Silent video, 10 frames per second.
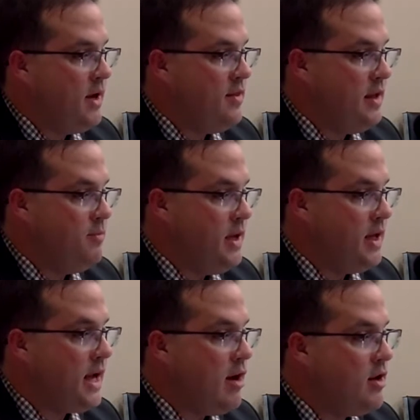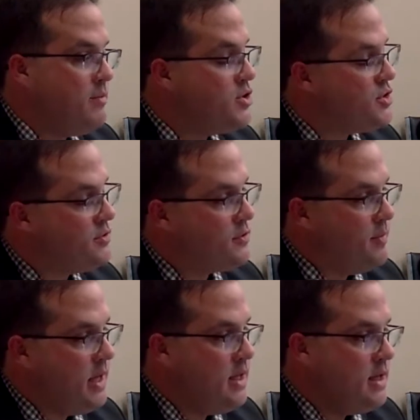think being a county commissioner for
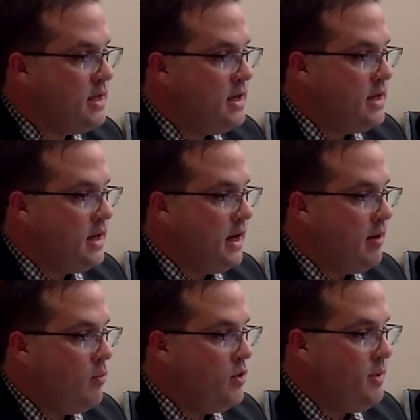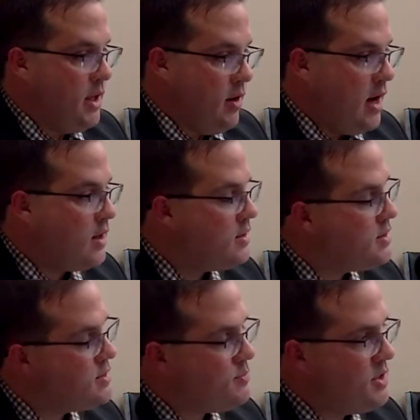me would be an honor because
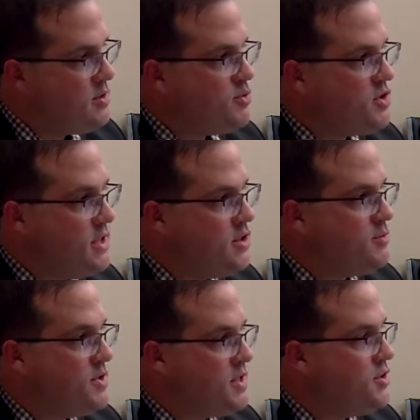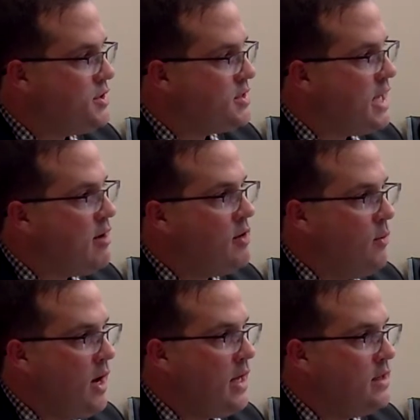it's a prestigious position. It's
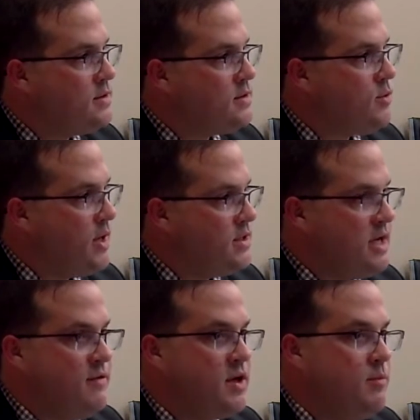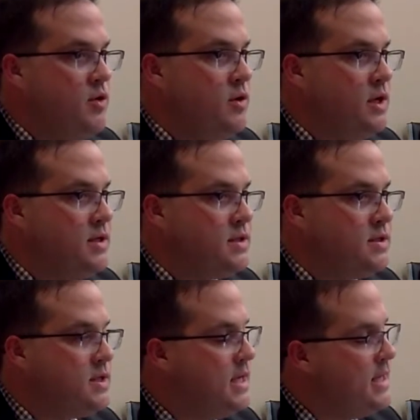countywide. It's 27 communities.
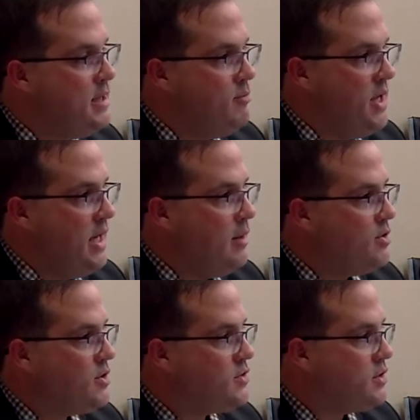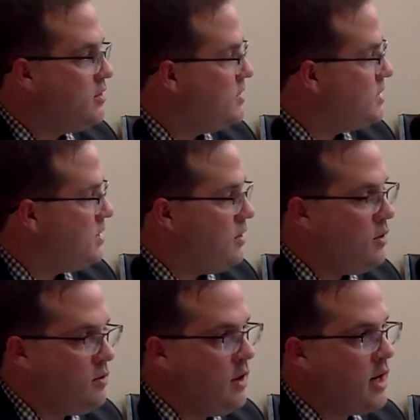It's being able to service a
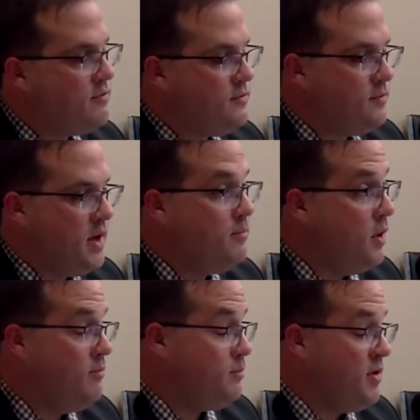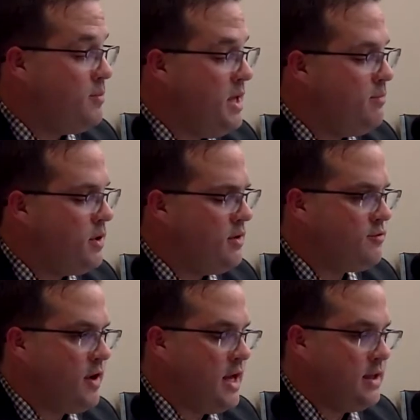whole lot of people. And
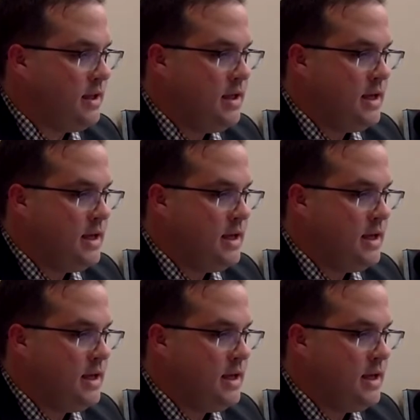frankly,